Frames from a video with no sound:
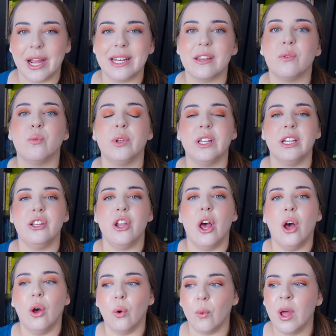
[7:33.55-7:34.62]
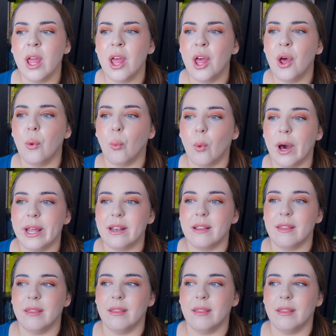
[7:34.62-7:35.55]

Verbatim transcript: I didn't really know what